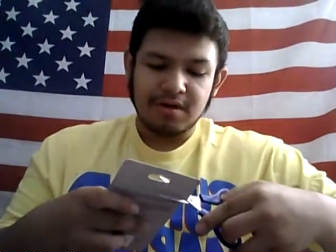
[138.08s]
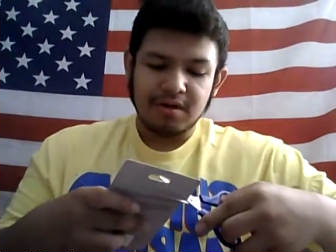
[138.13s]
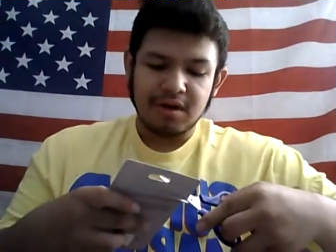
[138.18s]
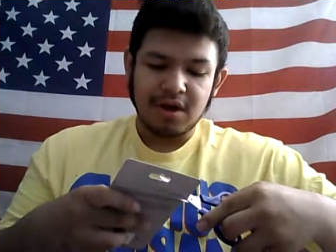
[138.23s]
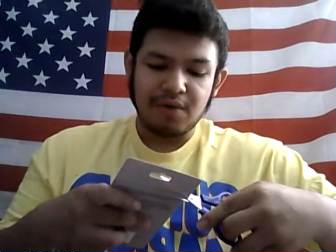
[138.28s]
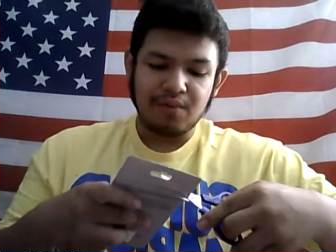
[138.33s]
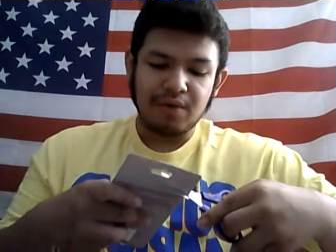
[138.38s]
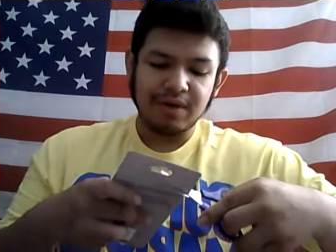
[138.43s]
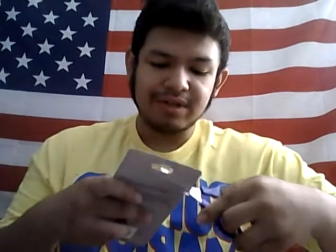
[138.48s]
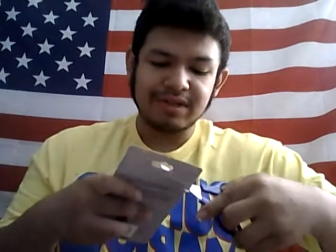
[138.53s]

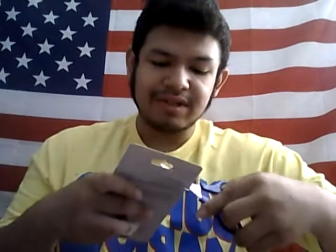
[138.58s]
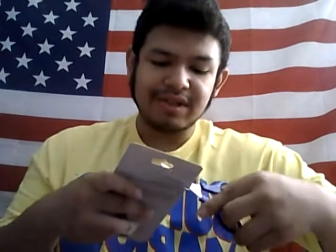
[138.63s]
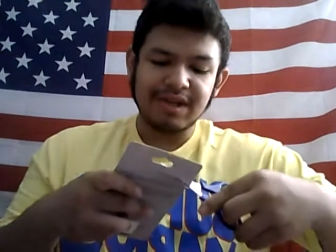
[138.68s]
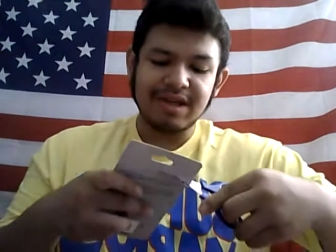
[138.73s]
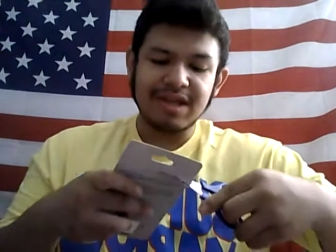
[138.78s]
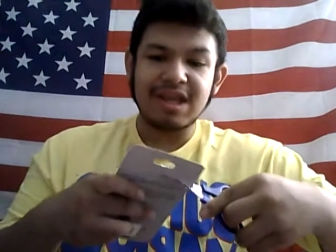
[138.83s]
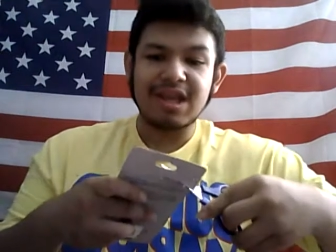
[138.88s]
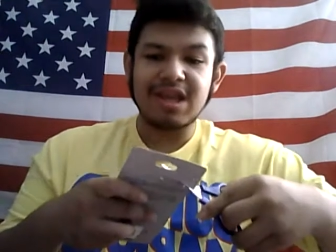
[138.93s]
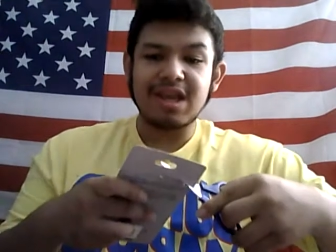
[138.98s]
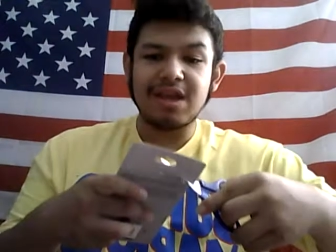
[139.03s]
Now what's
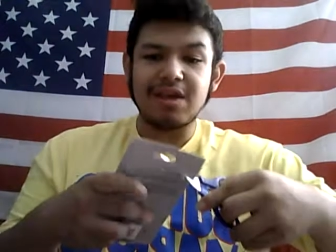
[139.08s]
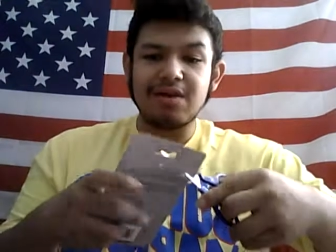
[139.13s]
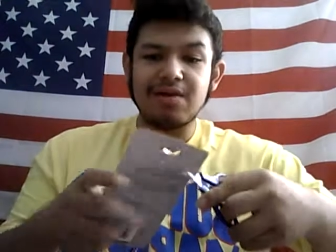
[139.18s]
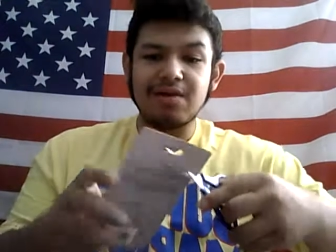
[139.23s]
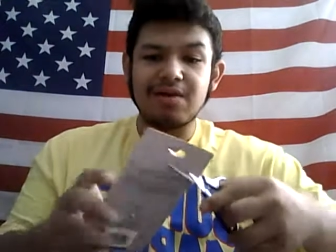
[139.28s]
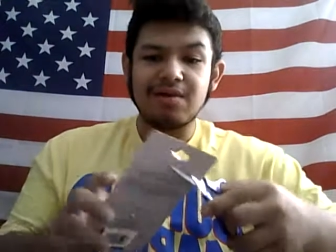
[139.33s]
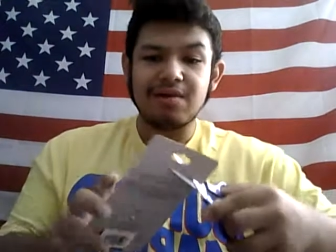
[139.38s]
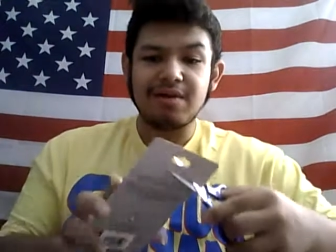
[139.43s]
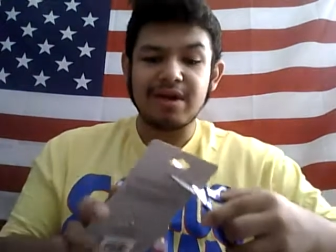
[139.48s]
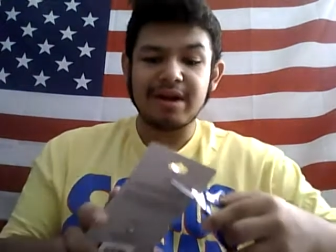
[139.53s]
in
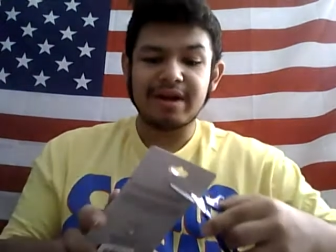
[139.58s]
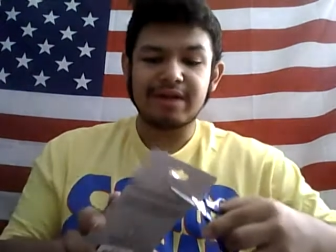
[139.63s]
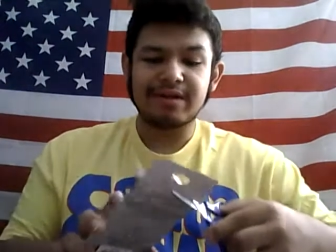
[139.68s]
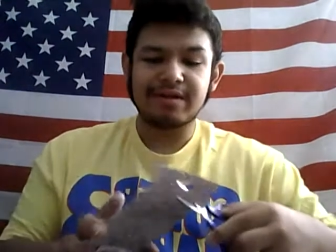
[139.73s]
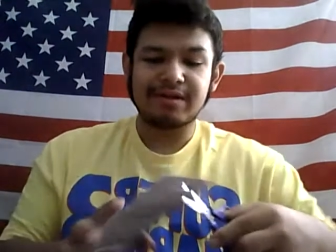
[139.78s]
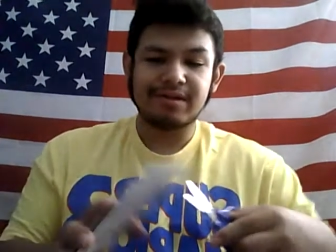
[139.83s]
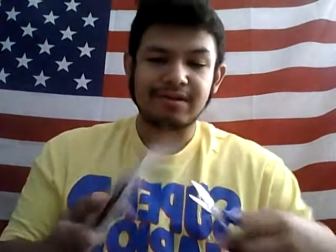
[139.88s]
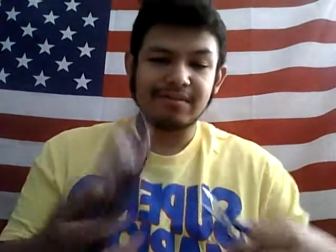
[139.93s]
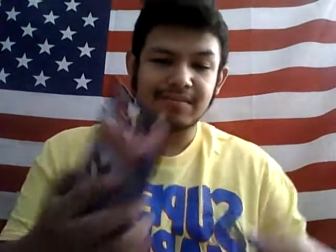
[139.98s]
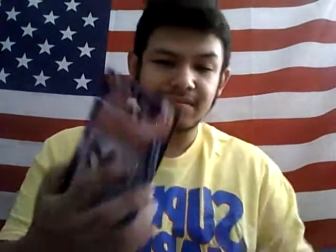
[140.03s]
here,
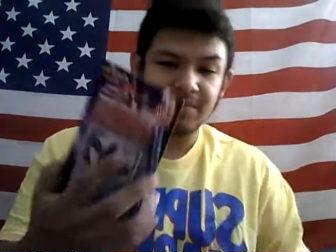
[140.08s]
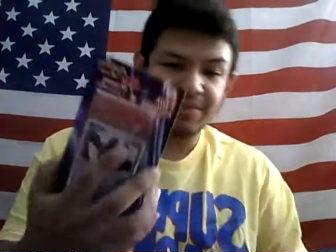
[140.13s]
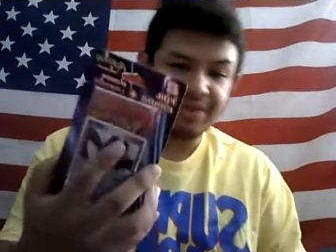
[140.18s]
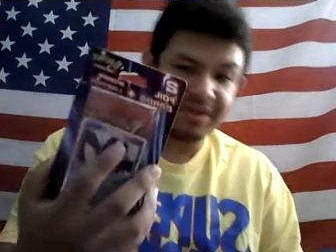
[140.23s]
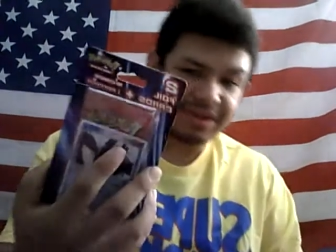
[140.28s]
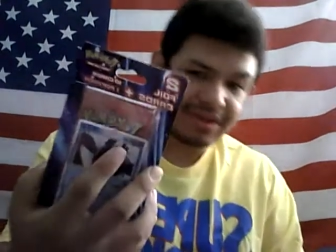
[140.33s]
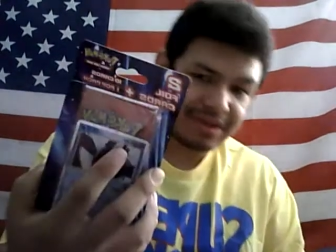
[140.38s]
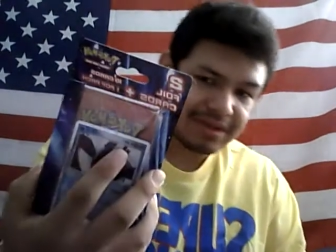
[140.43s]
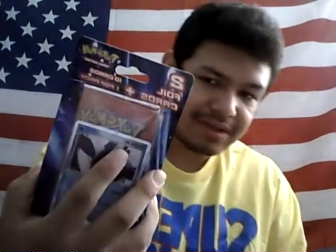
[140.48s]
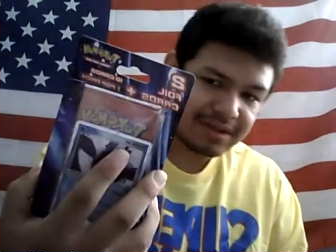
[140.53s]
as
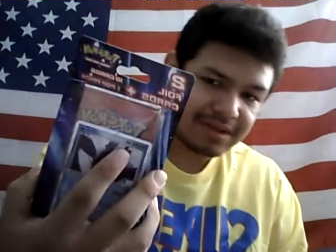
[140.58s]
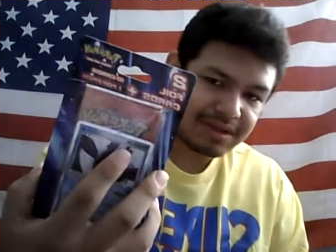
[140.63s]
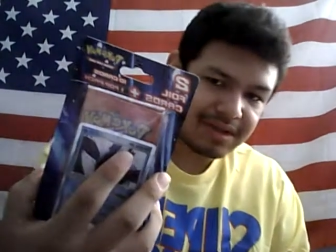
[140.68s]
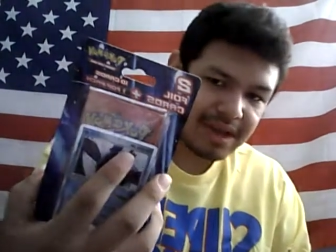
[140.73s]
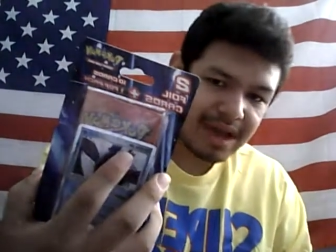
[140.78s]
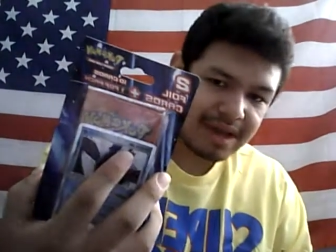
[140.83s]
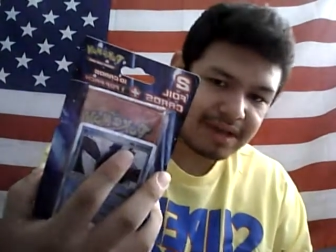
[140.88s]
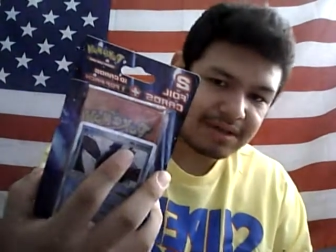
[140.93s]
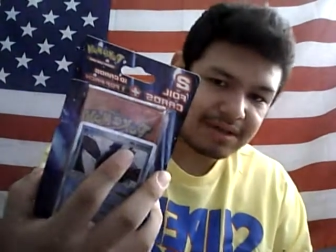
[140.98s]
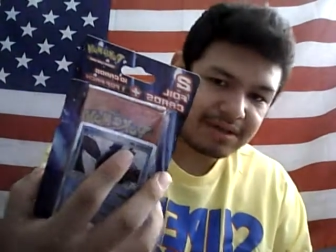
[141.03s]
this
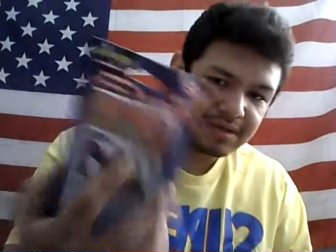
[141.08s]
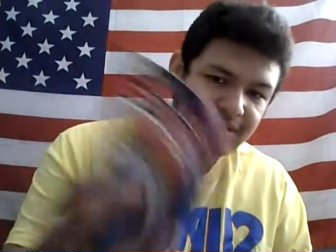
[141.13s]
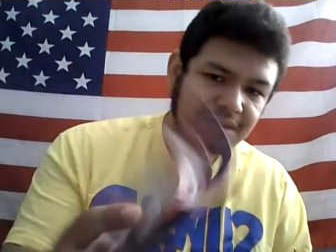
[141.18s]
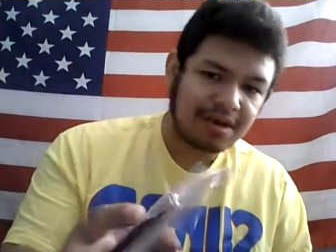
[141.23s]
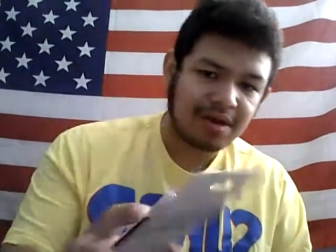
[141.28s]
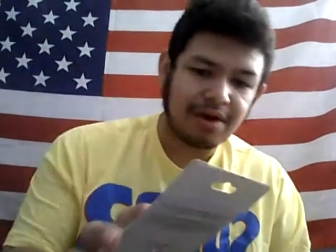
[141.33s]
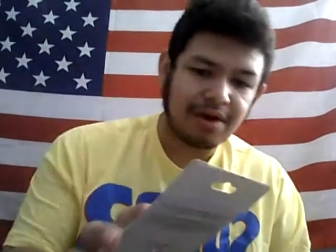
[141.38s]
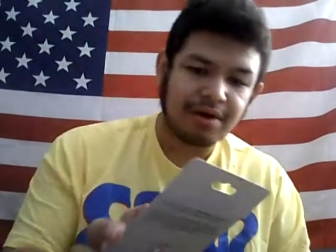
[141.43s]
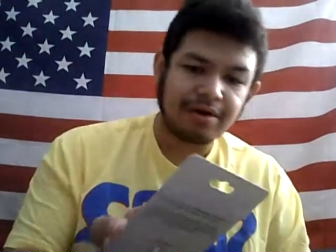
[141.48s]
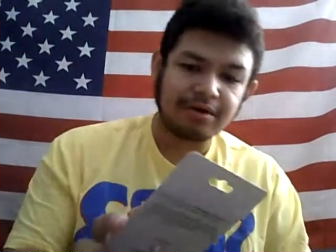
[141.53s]
says,
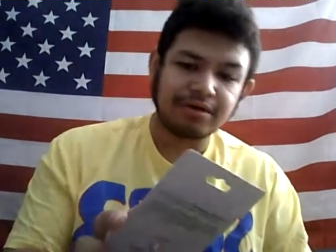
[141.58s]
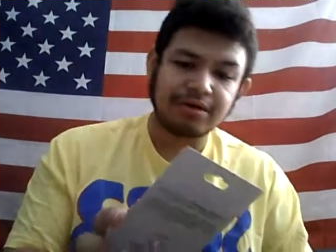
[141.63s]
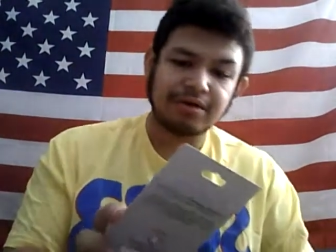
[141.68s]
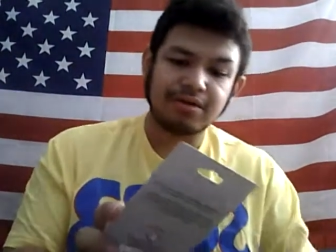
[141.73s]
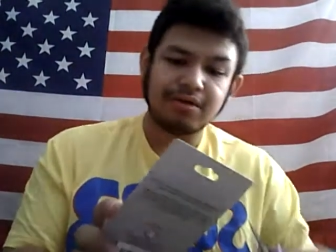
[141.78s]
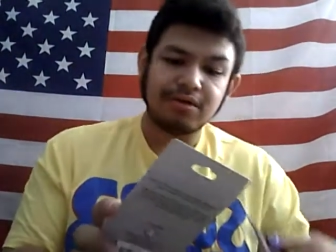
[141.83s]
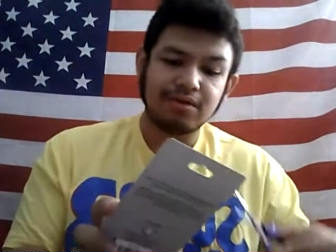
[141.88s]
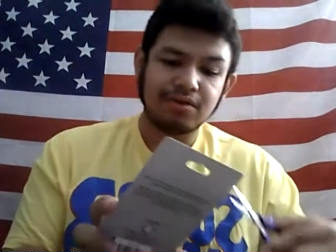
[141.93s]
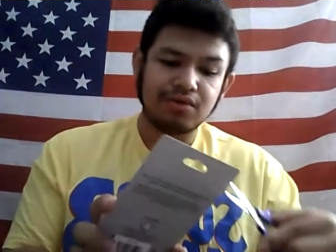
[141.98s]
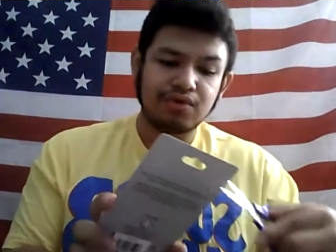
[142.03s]

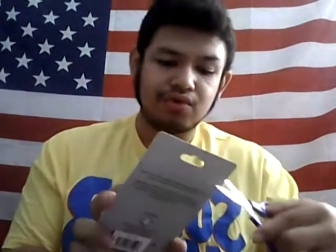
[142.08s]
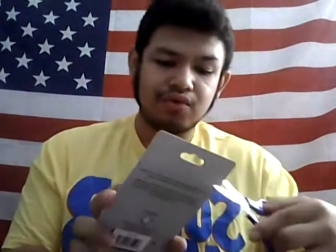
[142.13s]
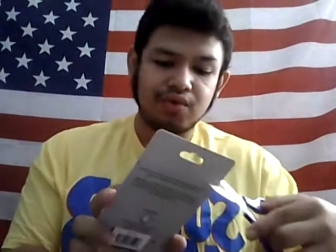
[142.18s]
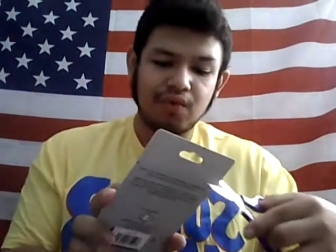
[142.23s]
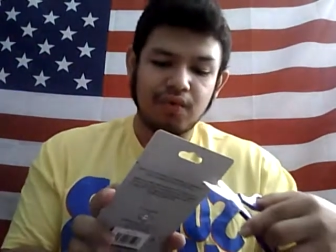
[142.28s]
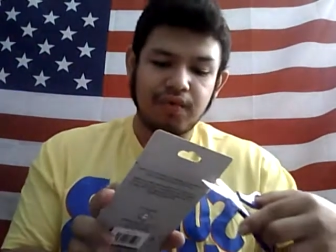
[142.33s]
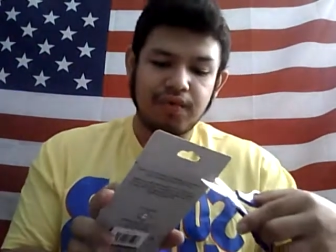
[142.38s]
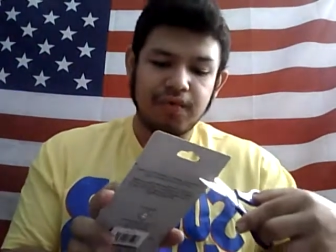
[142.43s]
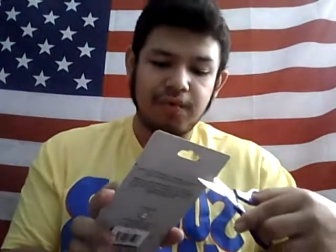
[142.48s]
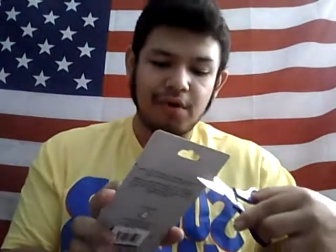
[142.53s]
there's
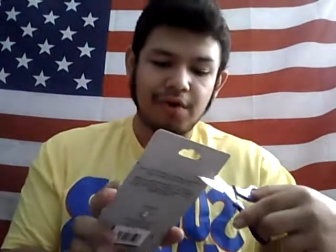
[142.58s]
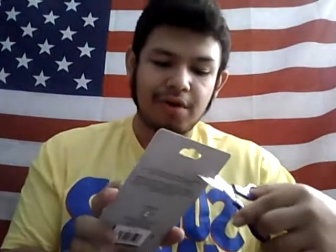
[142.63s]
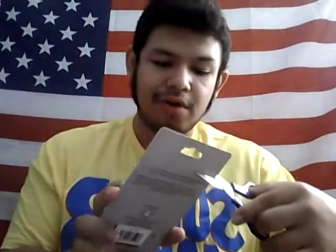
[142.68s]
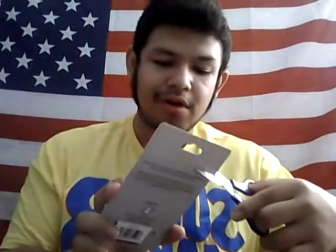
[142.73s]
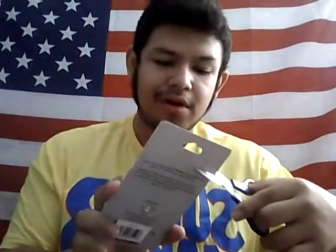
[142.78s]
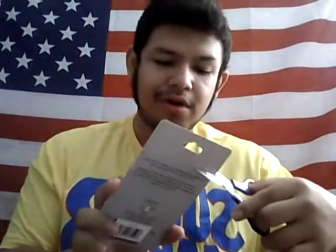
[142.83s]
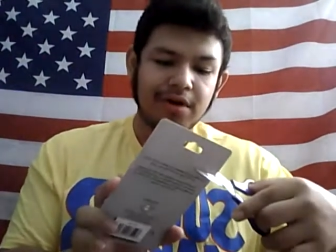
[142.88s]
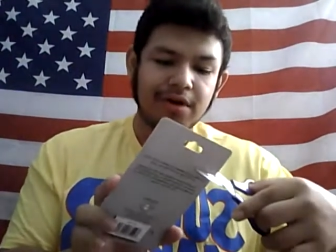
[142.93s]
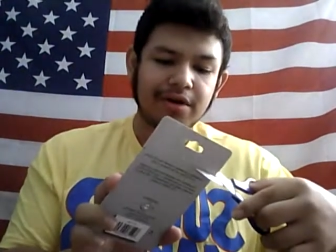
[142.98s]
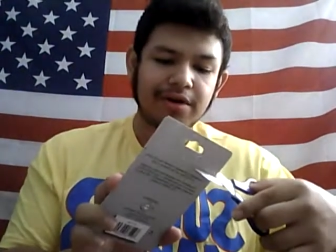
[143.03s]
two foil
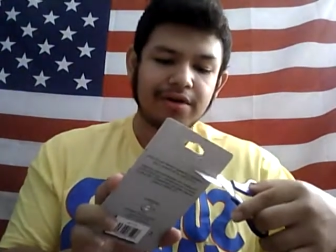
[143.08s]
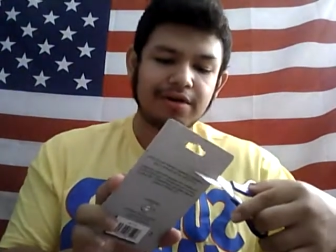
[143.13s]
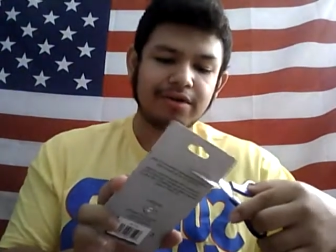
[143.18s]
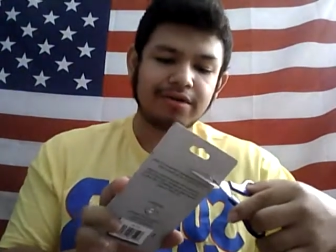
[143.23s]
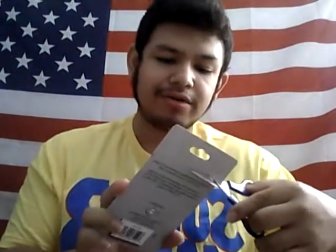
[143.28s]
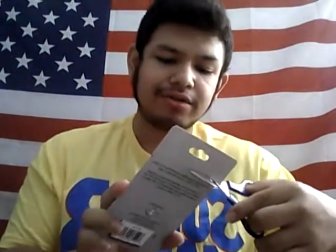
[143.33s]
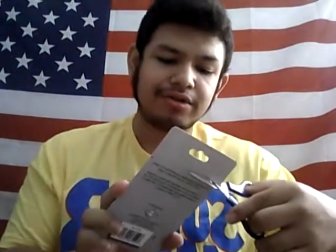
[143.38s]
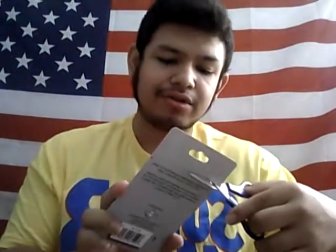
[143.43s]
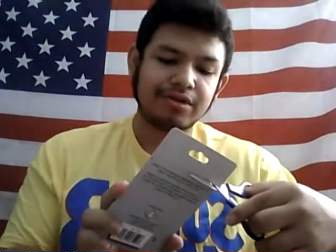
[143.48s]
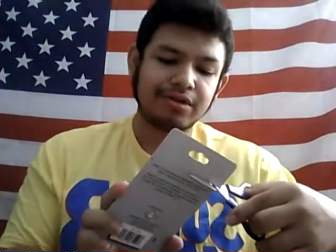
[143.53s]

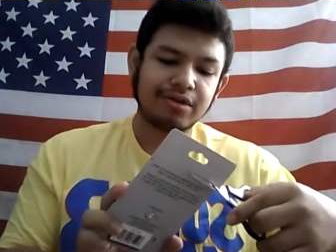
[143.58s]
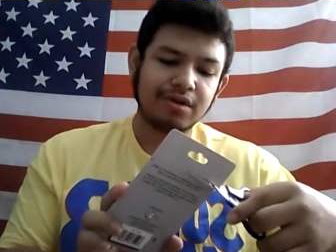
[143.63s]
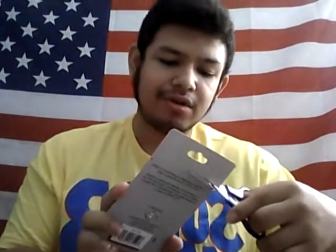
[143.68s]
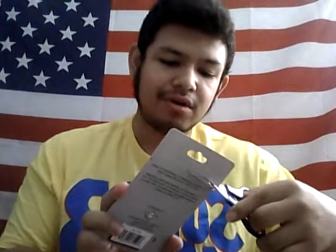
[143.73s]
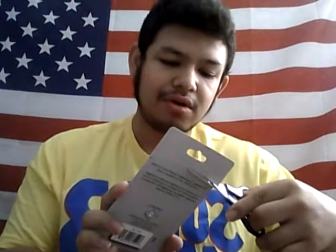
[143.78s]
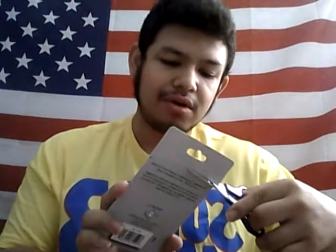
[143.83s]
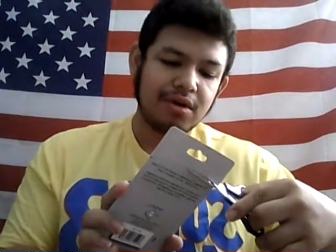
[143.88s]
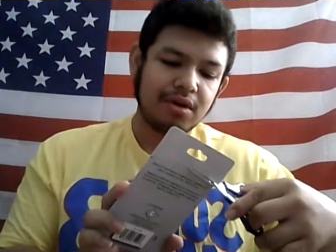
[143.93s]
cards,